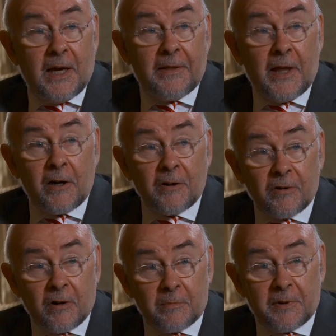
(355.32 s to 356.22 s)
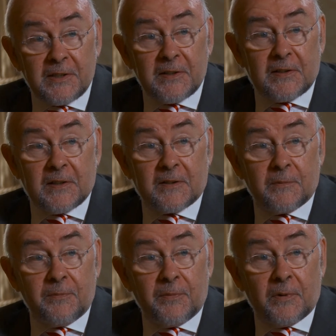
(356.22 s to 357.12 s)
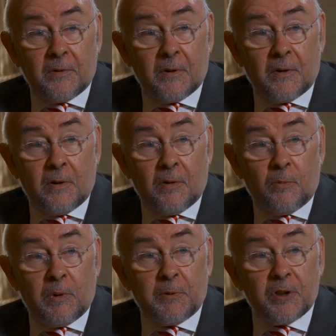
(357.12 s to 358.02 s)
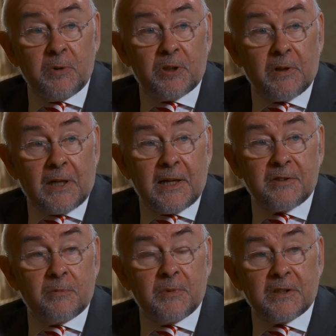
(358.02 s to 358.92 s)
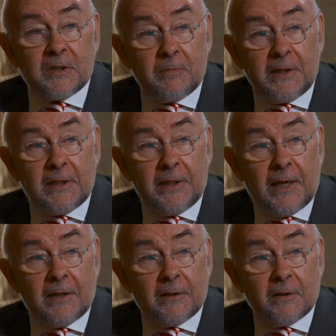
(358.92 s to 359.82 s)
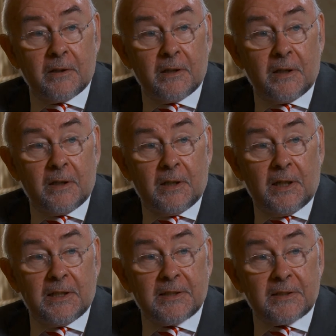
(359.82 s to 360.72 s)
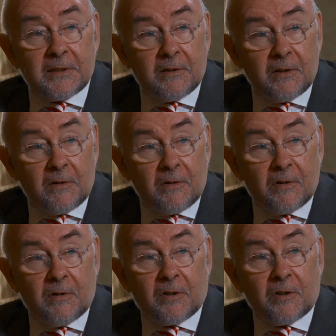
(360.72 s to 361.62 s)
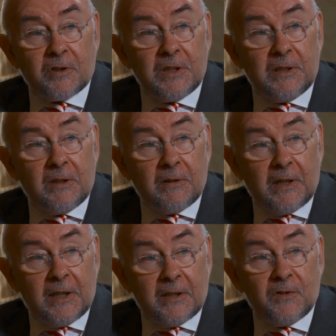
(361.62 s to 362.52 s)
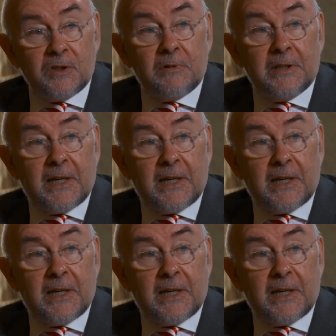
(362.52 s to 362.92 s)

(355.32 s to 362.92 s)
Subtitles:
And then under our present system, we put them into a classroom that's completely alien. It's 30 individual